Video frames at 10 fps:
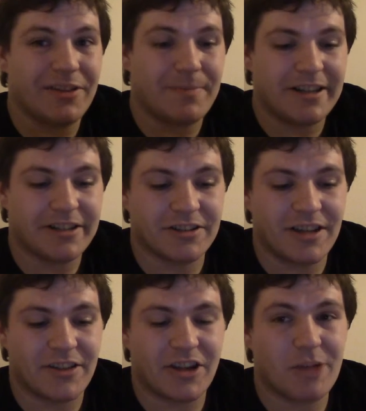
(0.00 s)
the medic and
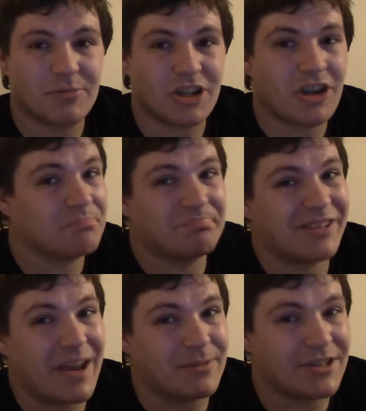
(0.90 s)
like the commissar,
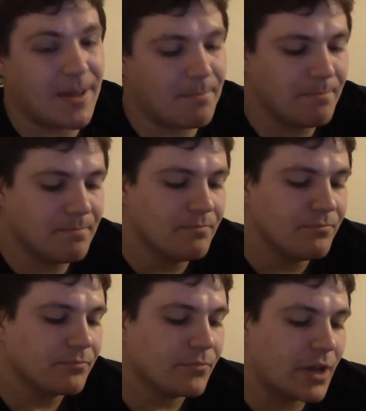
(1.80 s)
same as them.
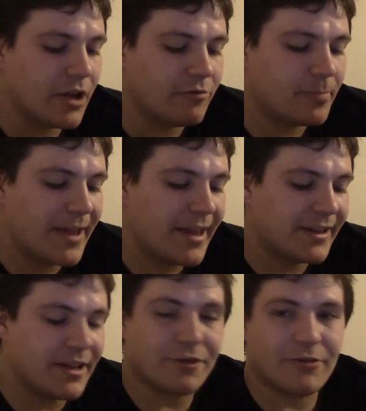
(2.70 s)
Repair
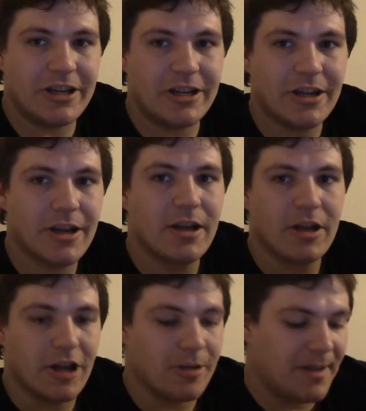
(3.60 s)
kit 3,
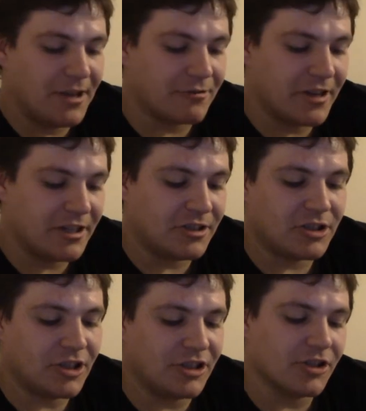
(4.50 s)
base
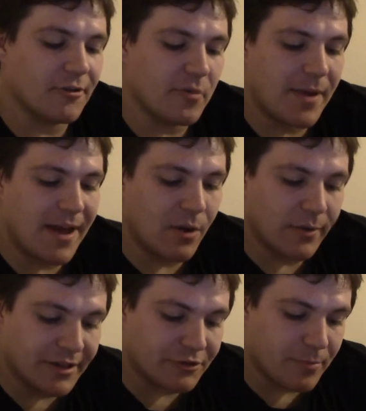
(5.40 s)
range, and he's got repair,
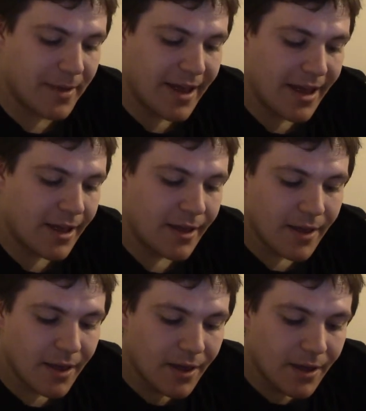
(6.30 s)
which repair
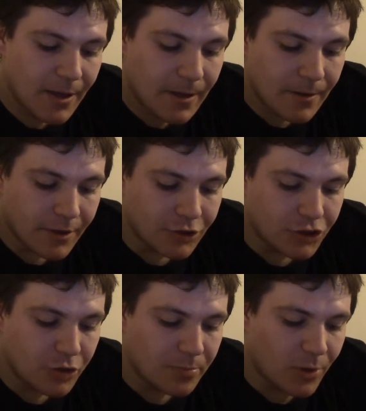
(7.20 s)

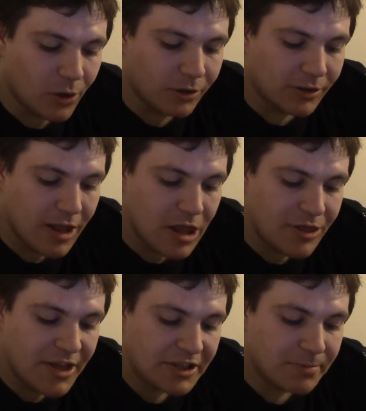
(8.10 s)
consumable.
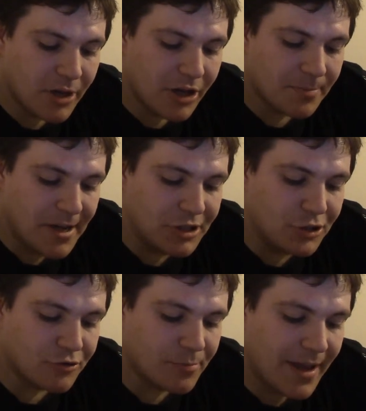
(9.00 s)
This merc may
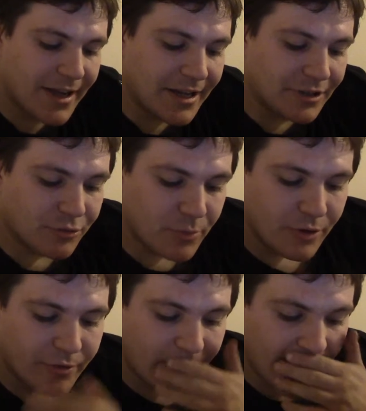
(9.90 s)
use a repair kit to
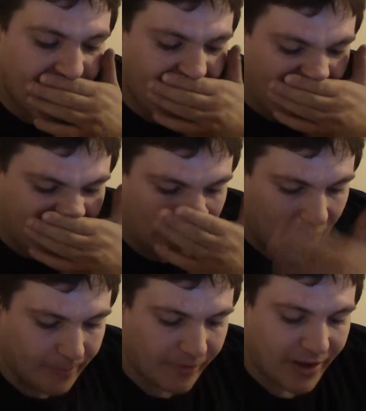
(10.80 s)
remove an
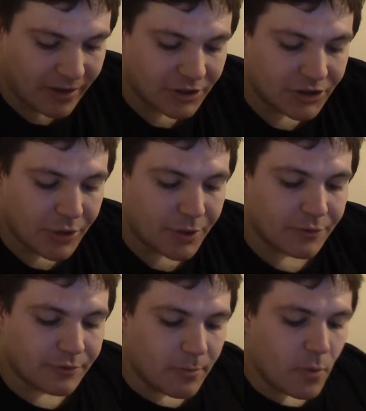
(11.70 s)
arm failure token
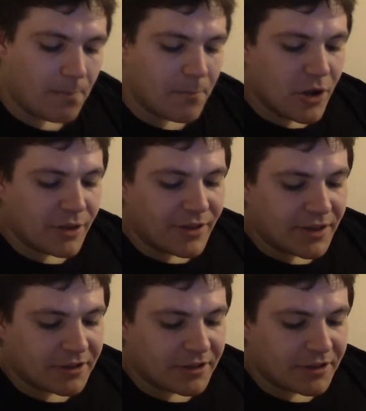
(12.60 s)
from one merc